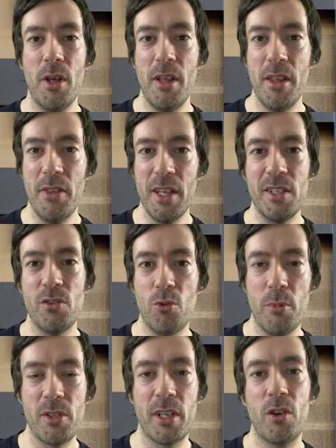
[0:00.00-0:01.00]
This is
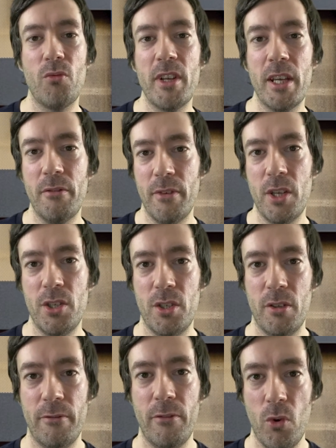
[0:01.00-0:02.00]
almost like a
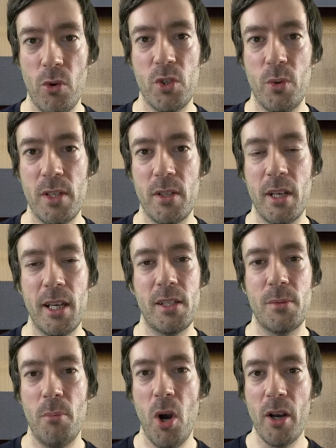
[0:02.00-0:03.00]
reinvention for Twitter. It's
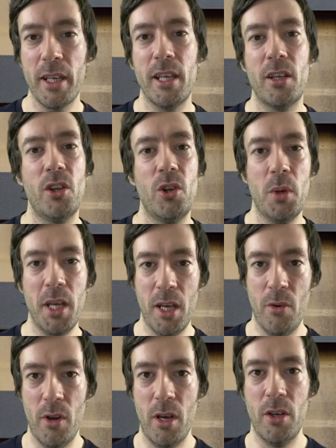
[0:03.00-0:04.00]
marking a new
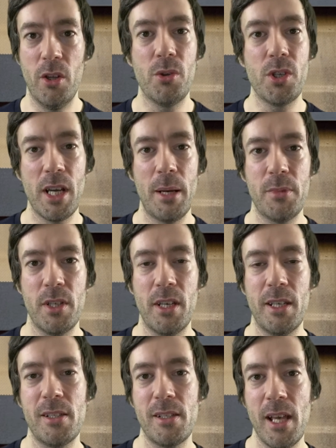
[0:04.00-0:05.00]
era, a new chapter.
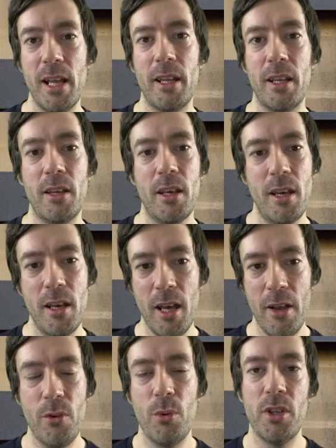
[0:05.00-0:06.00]
It's telling
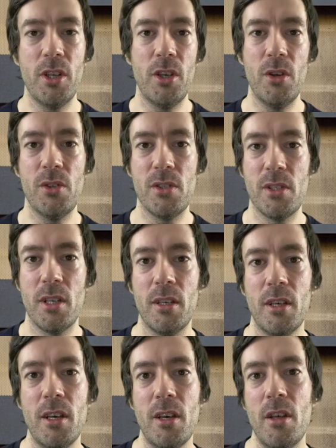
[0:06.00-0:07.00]
everyone that uses it
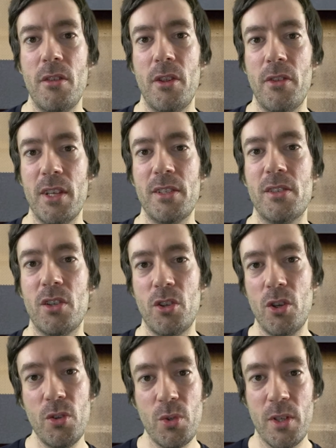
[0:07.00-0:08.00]
that this is a
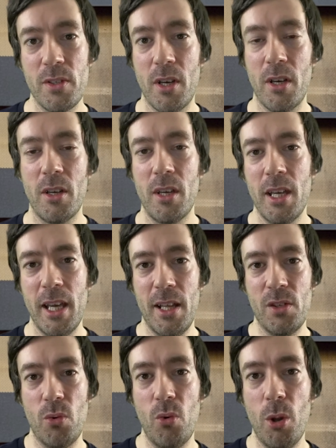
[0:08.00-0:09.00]
new Twitter. It's
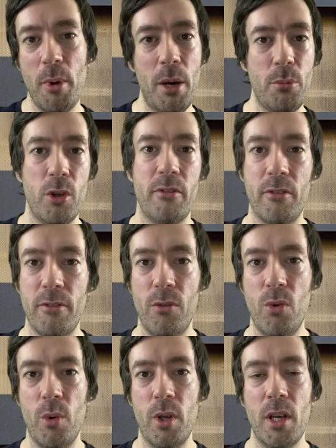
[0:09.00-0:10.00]
all about moving
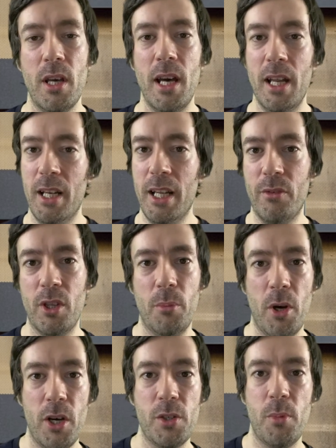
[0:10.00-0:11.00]
forward and leaving the
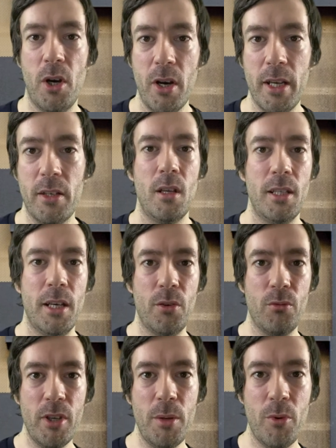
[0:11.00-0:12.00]
past behind. Now, the
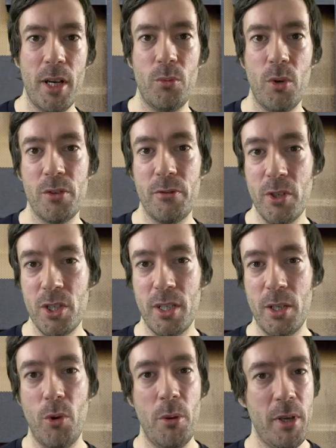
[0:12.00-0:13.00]
rebrand, whilst visually
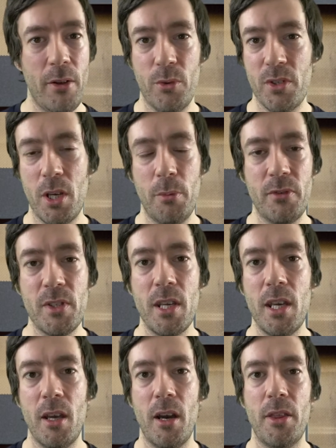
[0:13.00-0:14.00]
won't be everyone's cup of
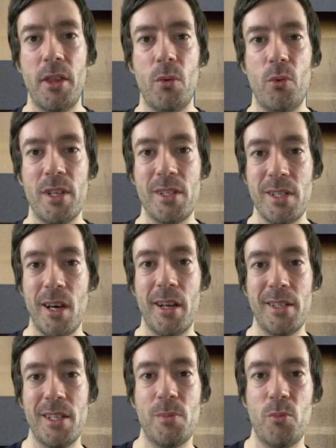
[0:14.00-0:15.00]
tea, I think what it's done
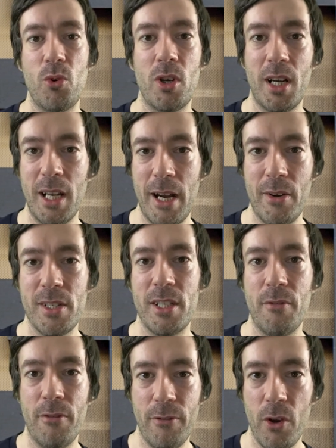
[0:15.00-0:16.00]
is it's brought clarity
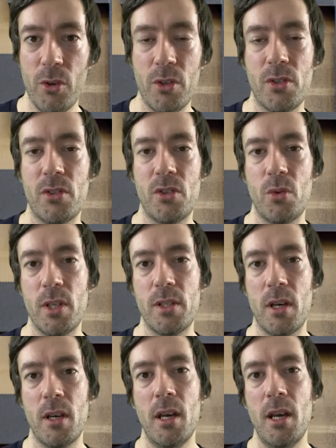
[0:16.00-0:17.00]
and focus to
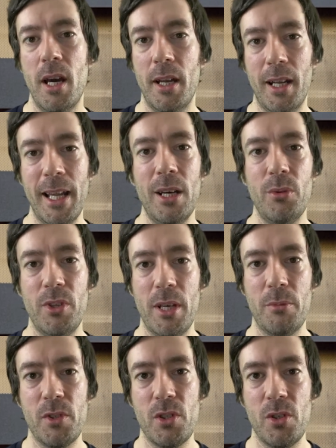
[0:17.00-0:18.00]
Twitter and allowed them
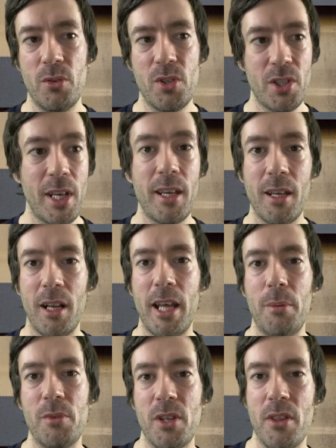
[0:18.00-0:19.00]
to stake
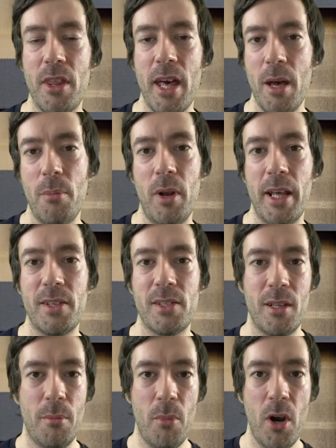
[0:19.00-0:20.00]
claim to their place in the
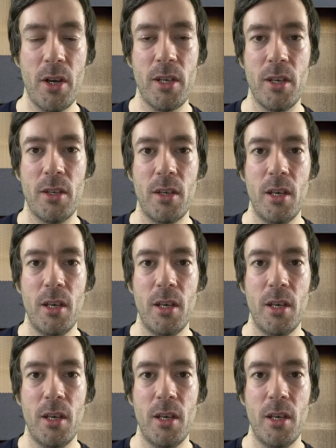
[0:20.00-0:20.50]
market.